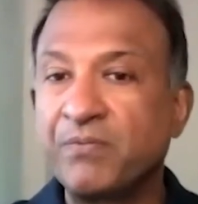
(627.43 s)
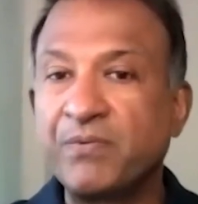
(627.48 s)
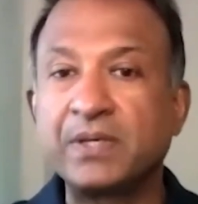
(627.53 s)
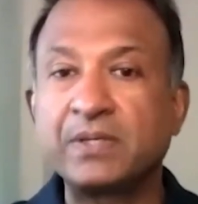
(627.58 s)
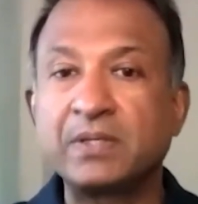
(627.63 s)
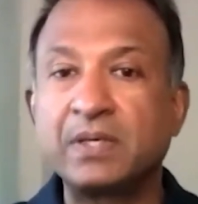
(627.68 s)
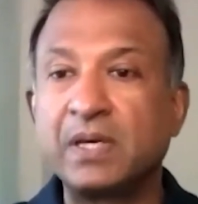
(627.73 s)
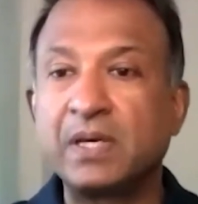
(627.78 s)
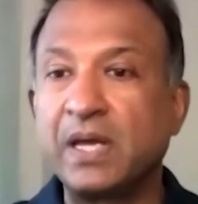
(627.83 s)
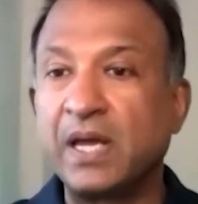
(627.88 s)

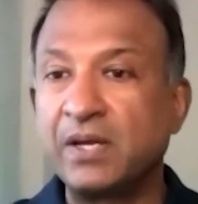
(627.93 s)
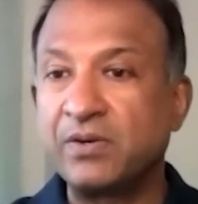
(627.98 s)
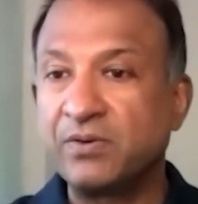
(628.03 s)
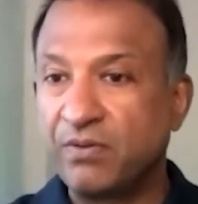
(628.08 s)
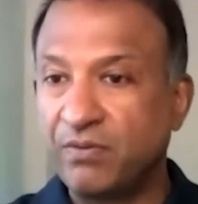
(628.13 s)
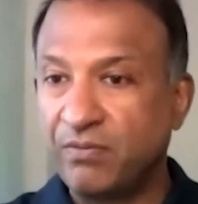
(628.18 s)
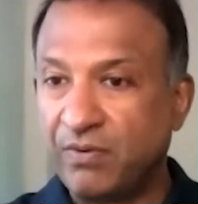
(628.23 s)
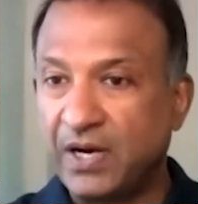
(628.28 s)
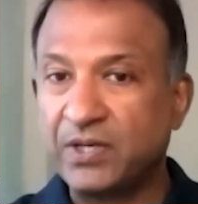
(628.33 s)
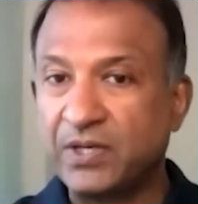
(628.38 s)
Professor
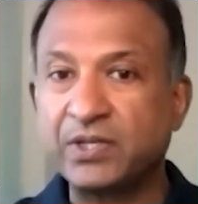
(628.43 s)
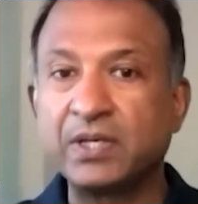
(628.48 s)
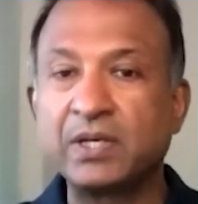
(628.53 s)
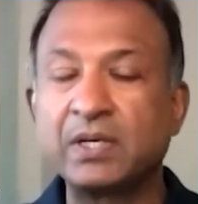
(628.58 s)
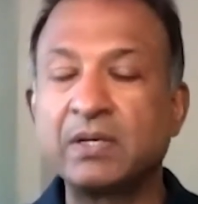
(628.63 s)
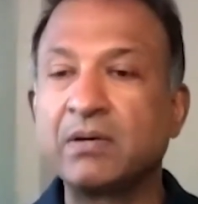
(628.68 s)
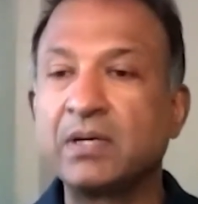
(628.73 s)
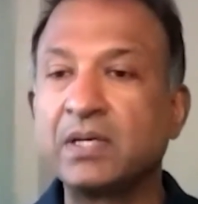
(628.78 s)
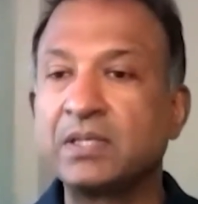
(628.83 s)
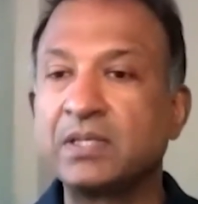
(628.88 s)
Adrian
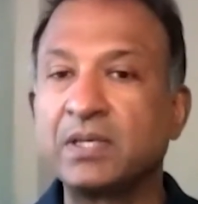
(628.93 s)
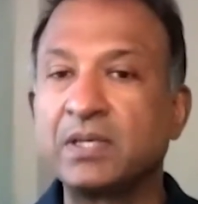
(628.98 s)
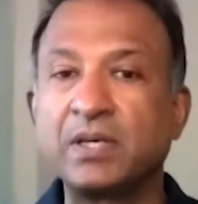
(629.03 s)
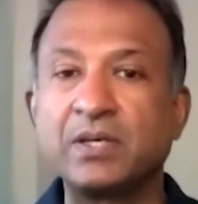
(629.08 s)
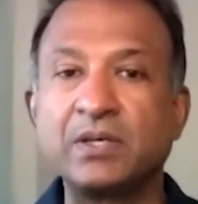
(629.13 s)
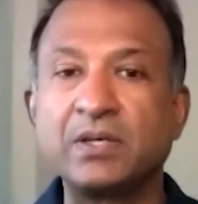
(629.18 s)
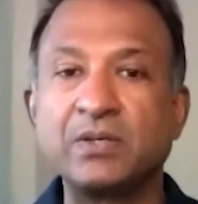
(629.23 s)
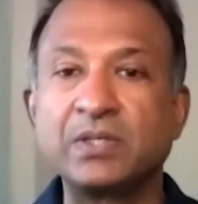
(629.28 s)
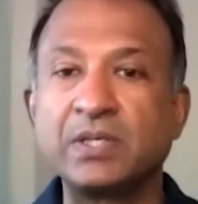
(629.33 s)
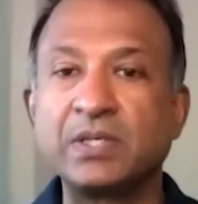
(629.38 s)
Thrasher at
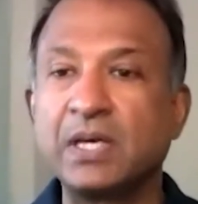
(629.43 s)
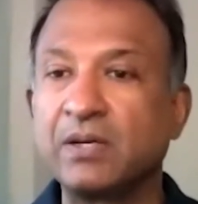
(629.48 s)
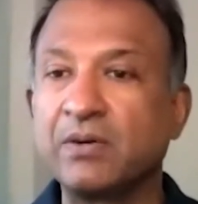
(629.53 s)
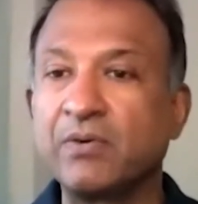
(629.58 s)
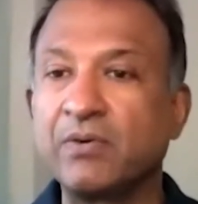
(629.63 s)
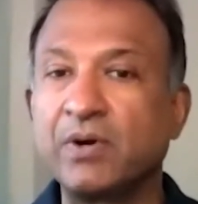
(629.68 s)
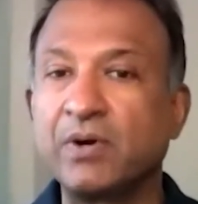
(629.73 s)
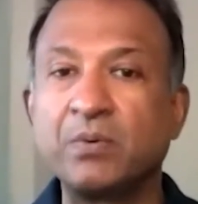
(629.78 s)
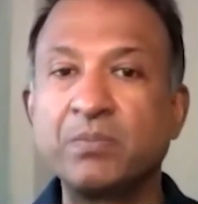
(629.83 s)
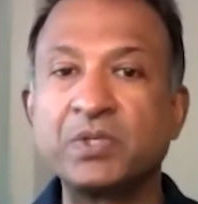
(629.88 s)

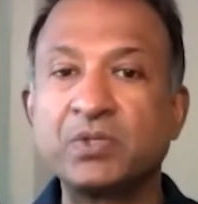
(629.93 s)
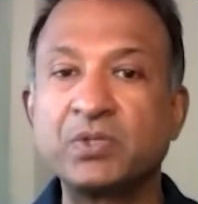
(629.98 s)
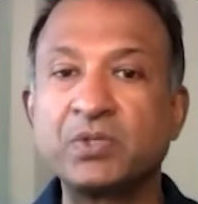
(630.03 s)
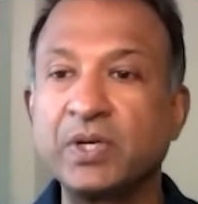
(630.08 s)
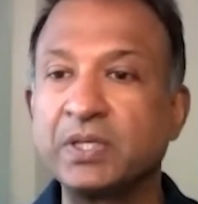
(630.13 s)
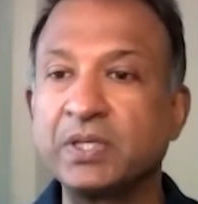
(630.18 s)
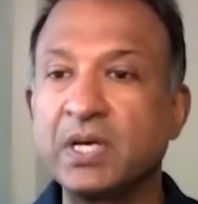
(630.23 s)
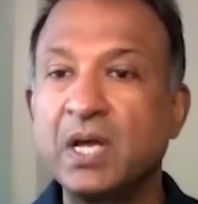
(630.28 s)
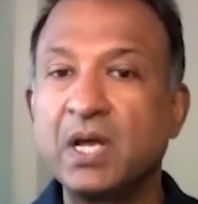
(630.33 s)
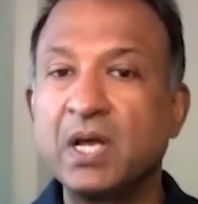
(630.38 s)
UCL Great Ormond
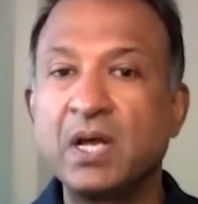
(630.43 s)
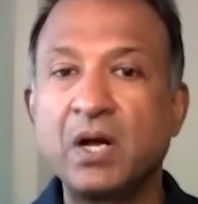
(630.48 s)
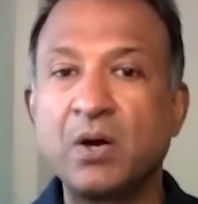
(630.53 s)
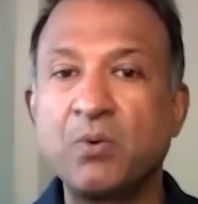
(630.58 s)
Street,